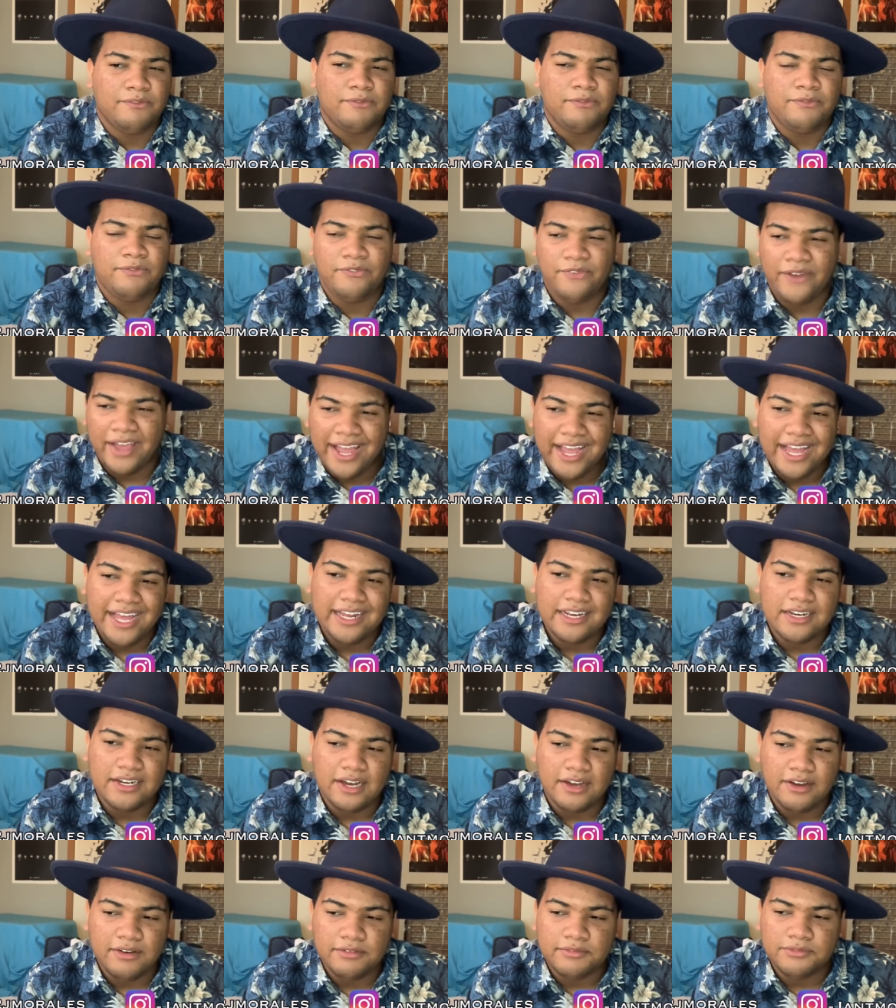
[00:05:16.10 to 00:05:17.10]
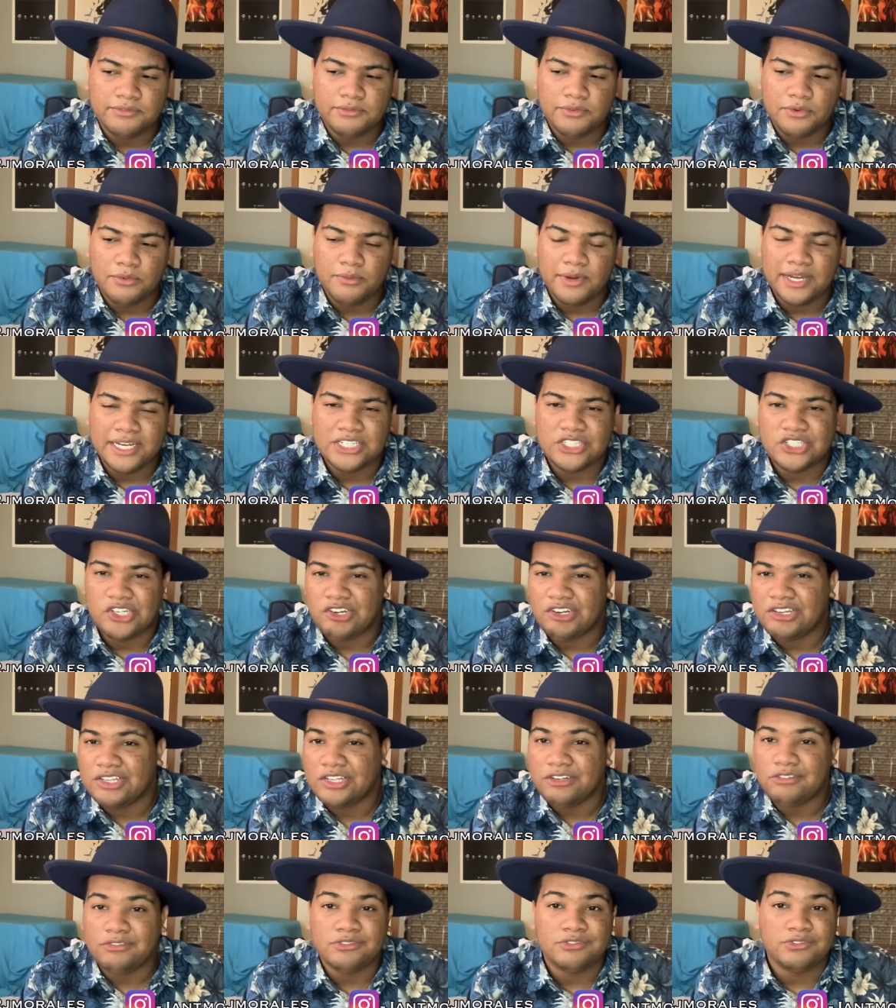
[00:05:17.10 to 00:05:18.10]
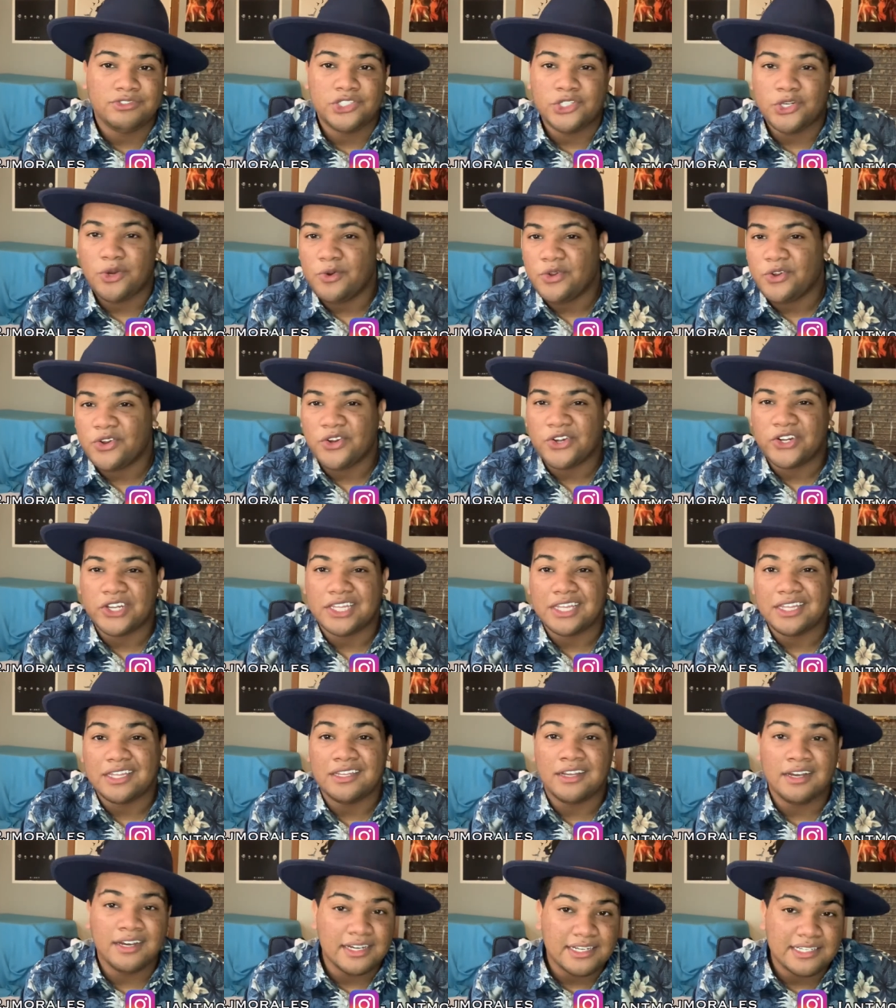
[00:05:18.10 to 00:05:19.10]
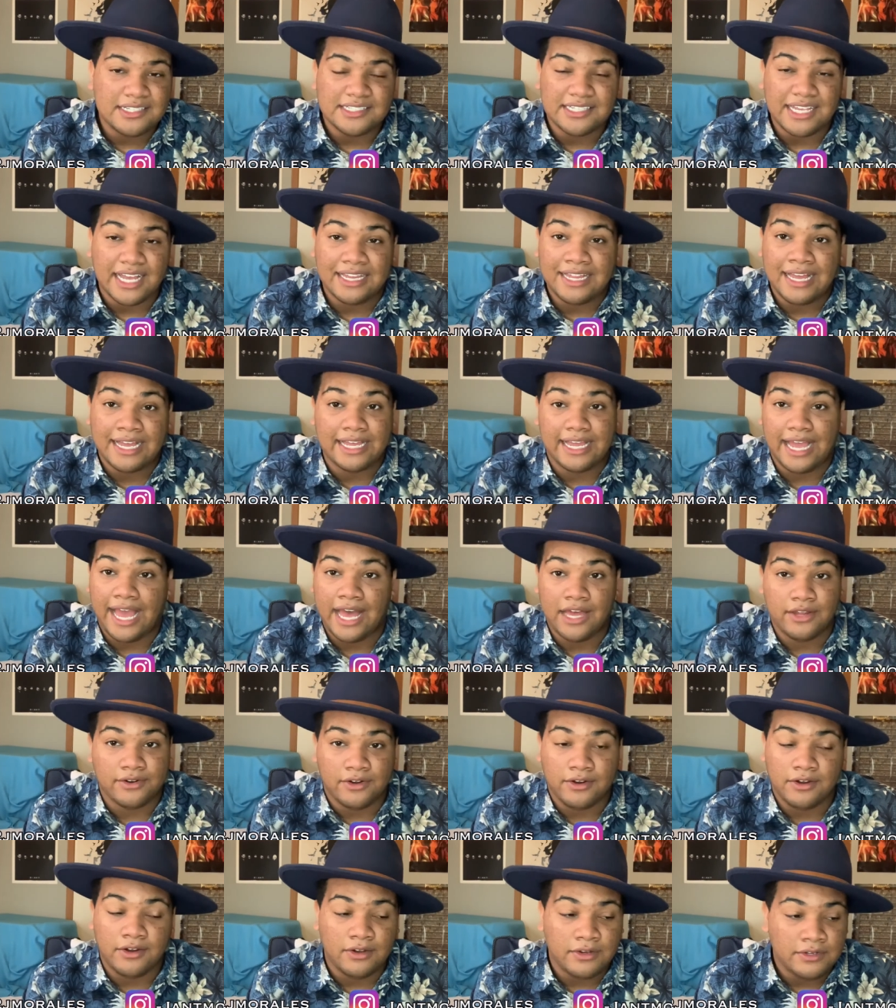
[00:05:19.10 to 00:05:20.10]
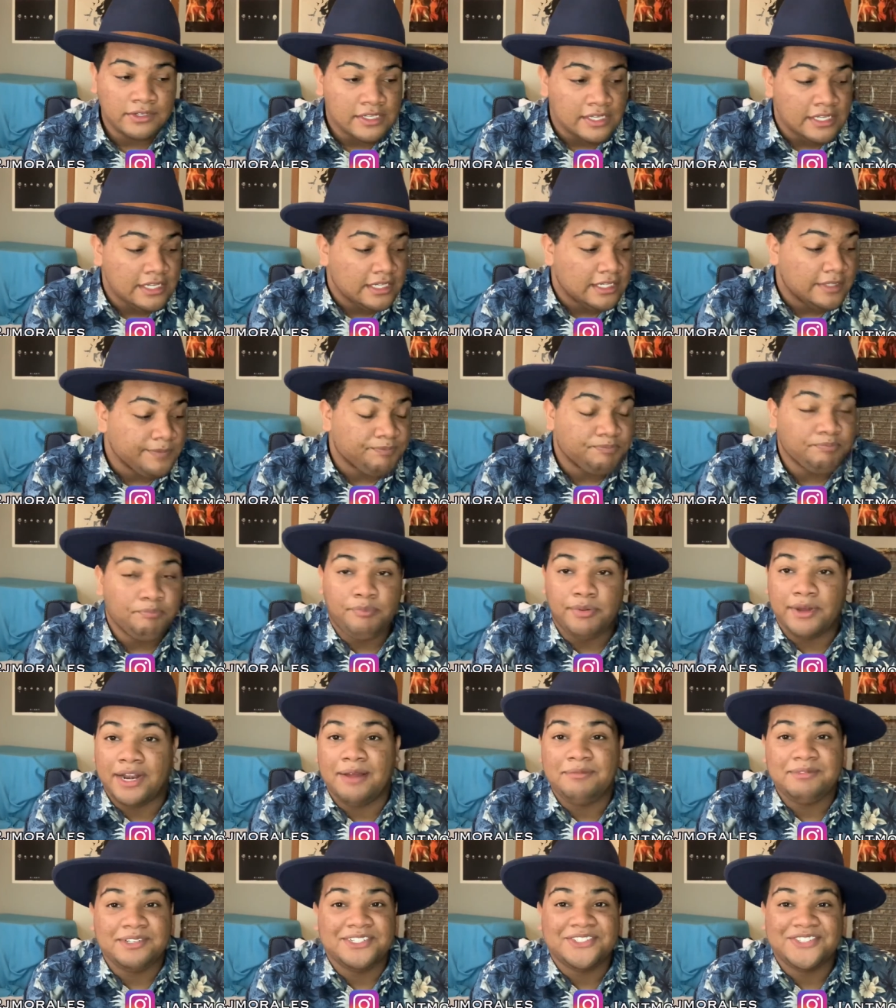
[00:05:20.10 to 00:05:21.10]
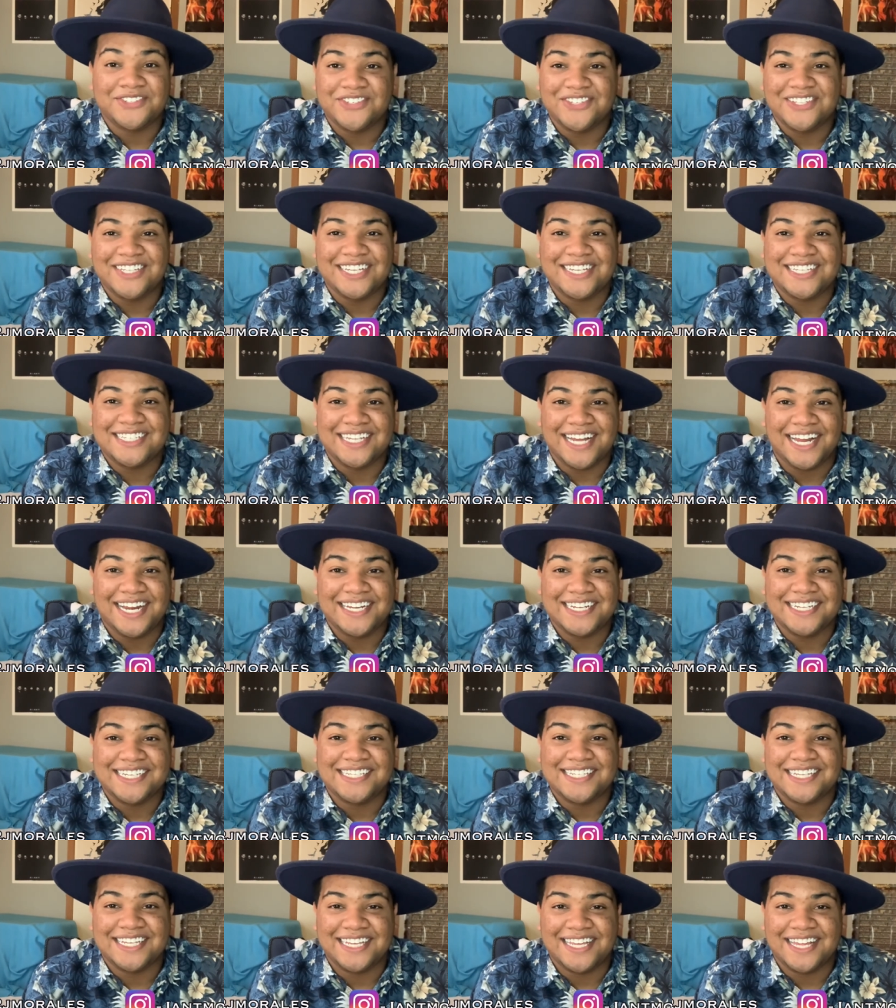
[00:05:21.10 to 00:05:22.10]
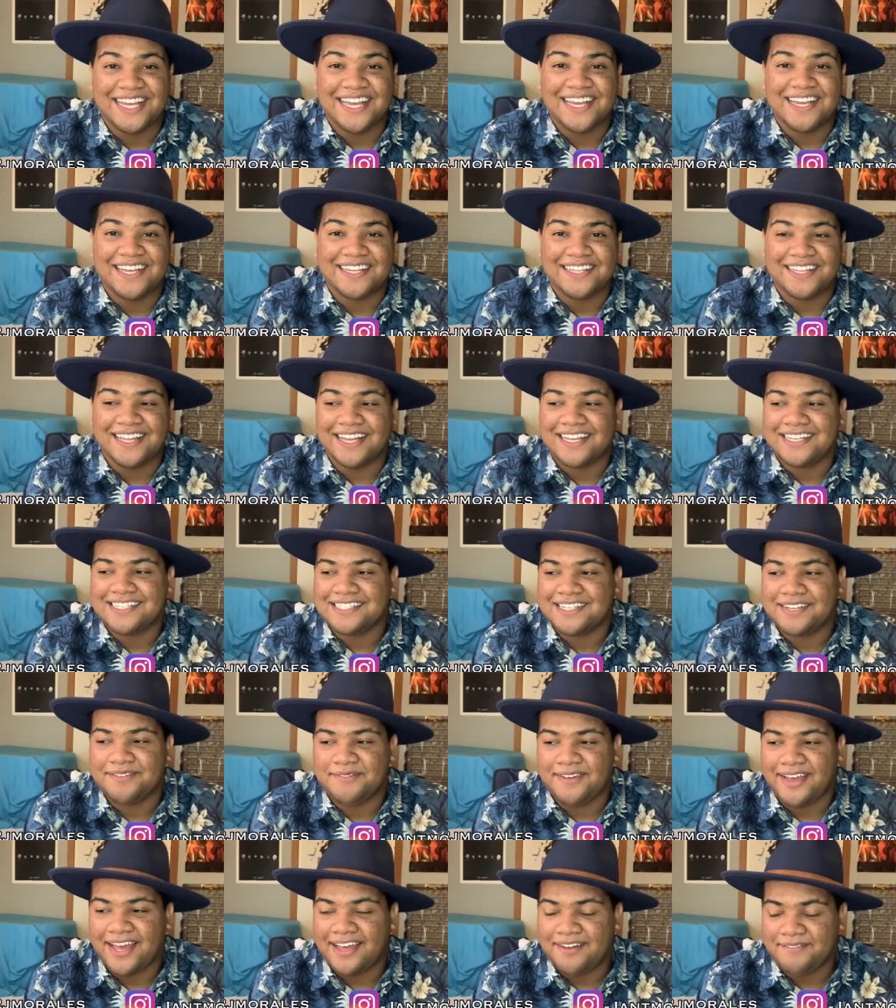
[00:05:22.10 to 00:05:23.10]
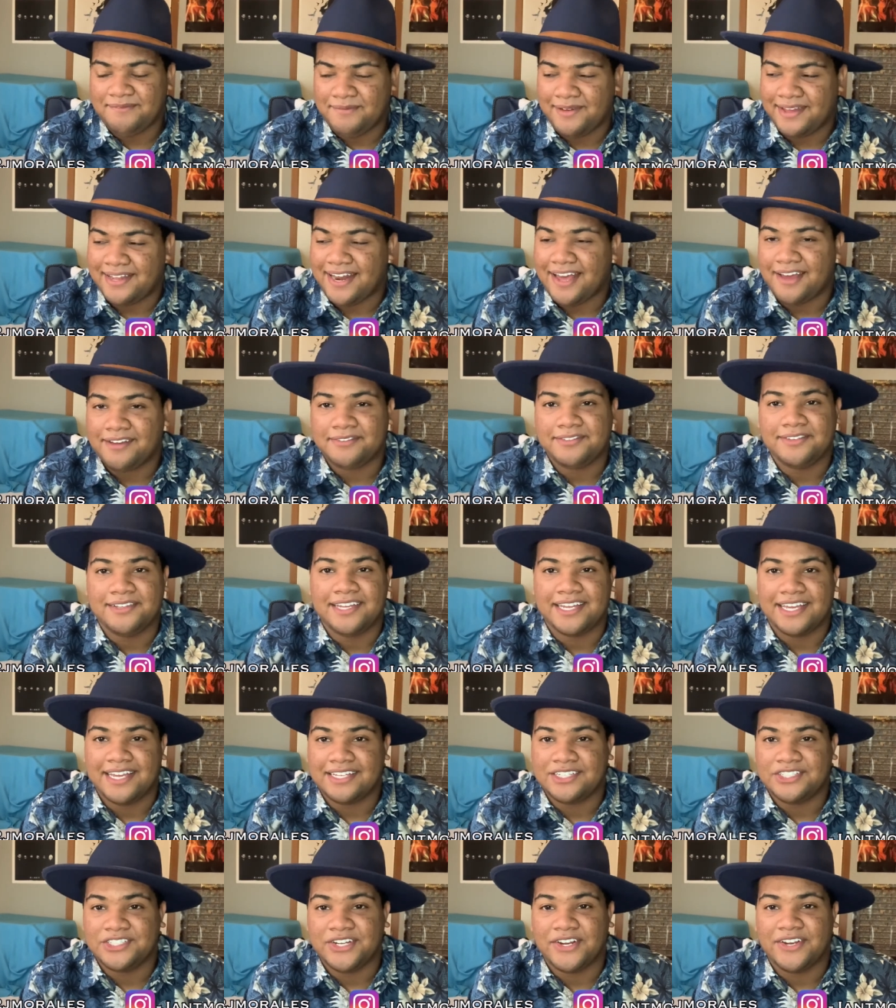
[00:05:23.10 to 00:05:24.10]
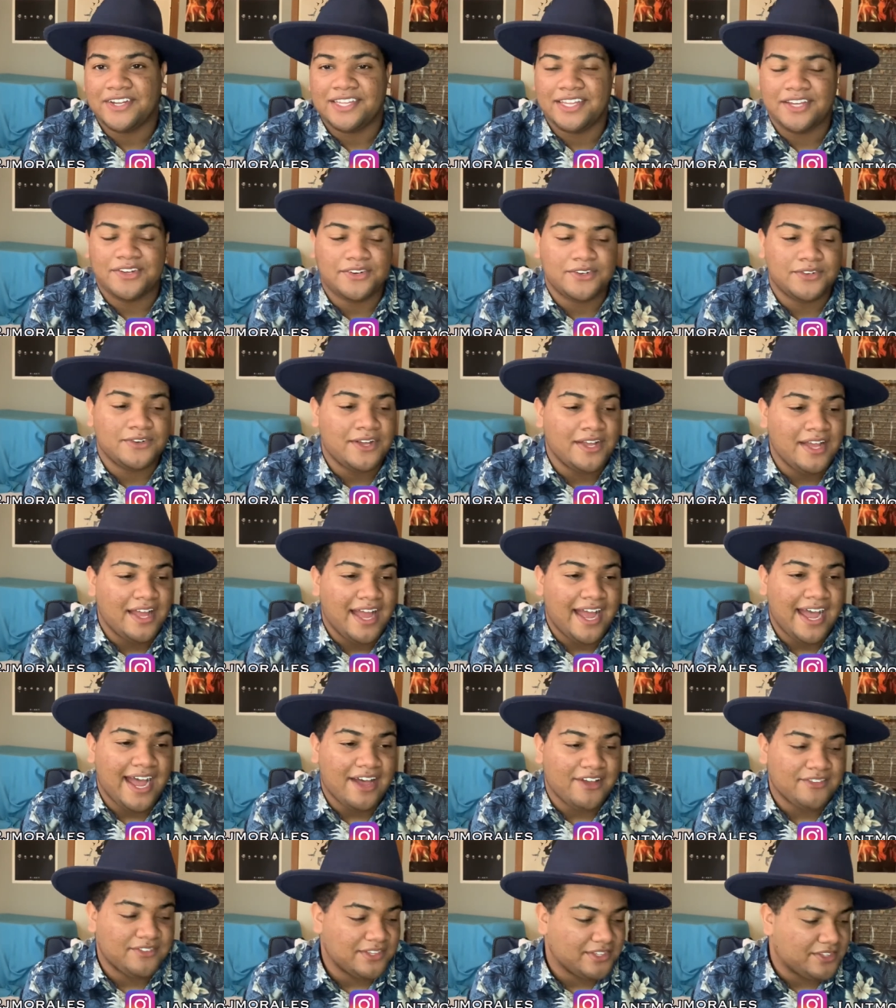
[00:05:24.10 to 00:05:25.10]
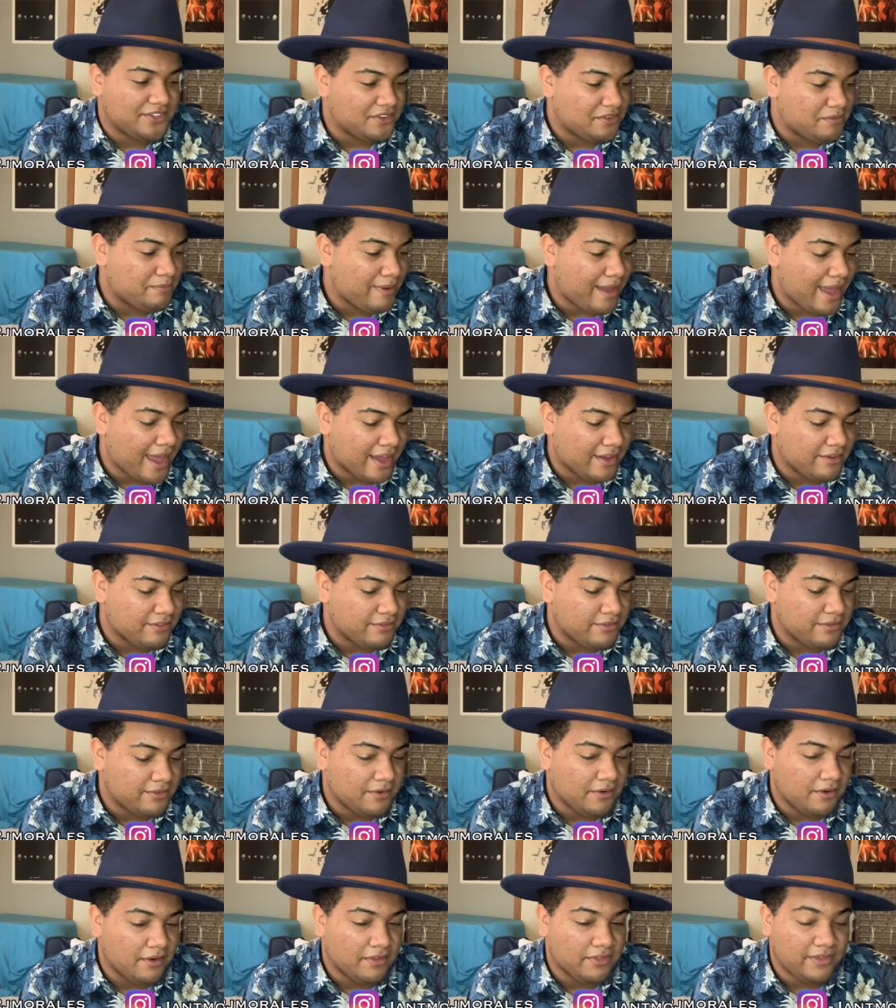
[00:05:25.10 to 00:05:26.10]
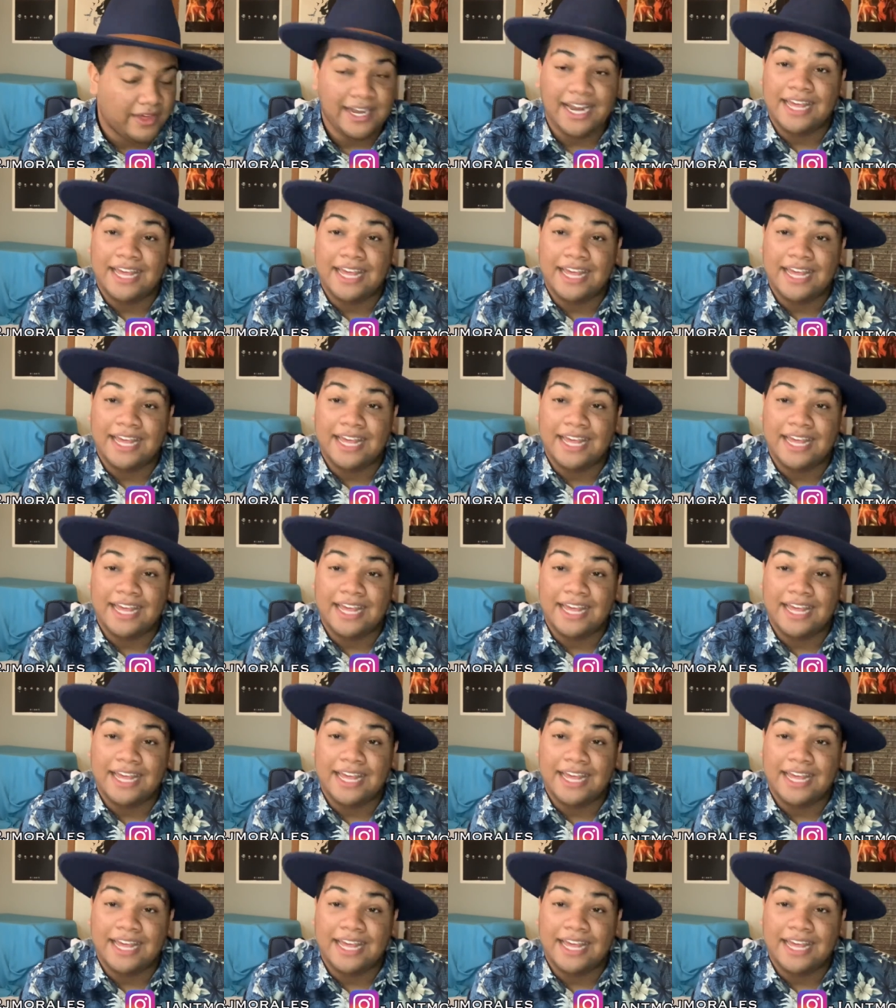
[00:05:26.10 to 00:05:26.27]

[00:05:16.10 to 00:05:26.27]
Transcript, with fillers: fan of the way Jared Leto's Joker looks like at all, but I'm just really excited to see like like I said Ben Ben Affleck and Jared Leto had the little back and forth.